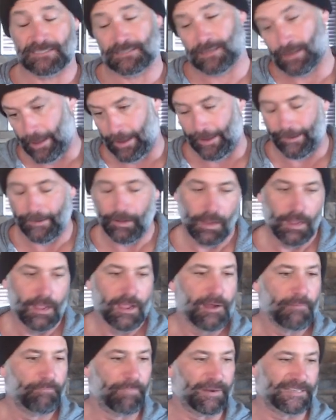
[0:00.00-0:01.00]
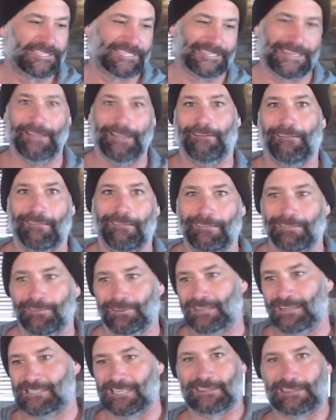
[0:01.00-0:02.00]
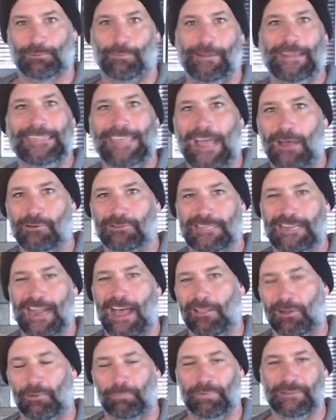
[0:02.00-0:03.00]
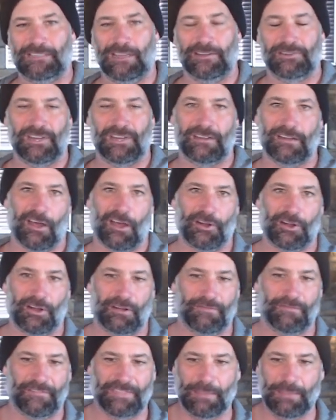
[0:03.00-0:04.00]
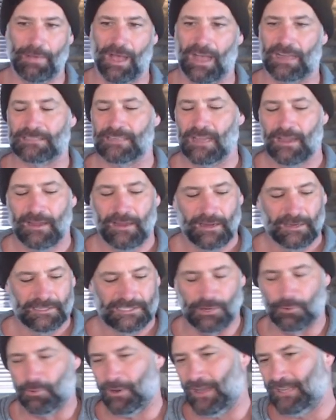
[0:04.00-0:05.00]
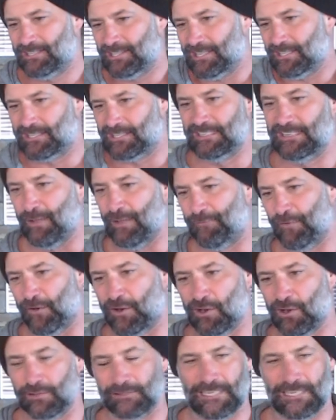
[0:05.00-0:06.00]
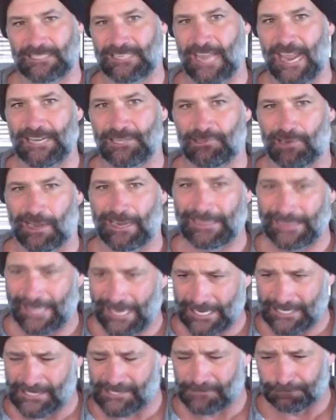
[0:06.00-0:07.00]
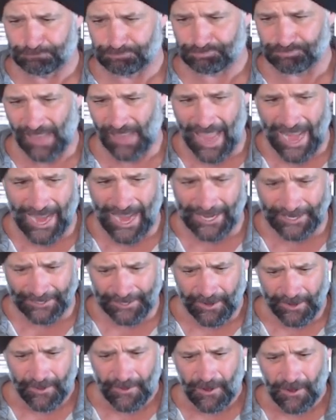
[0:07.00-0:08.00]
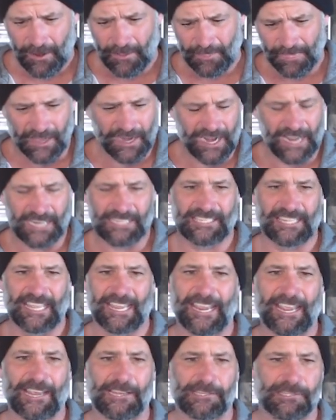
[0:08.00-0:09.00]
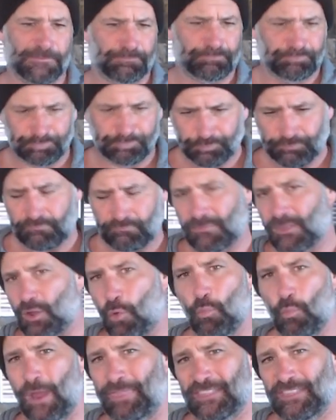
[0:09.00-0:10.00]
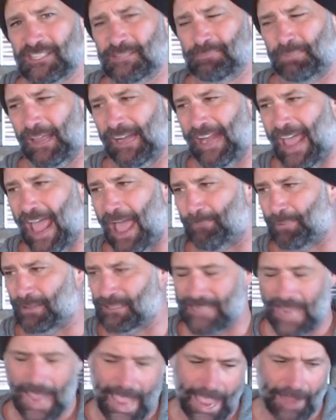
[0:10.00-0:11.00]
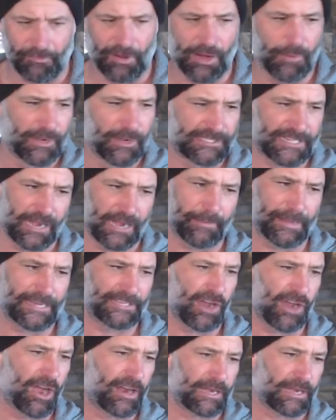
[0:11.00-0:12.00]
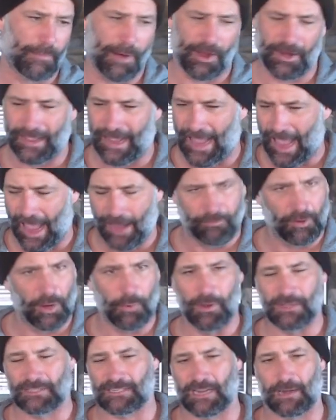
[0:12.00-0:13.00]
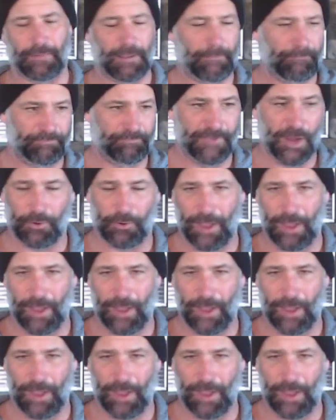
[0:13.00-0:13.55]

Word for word: today, but still, it's a three thousand dollar position, one hundred fifty bucks. So it's just difficult to day trade these. And the nice thing is, when the split happens, everyone's going to be talking about it. Everyone's going to be, you know,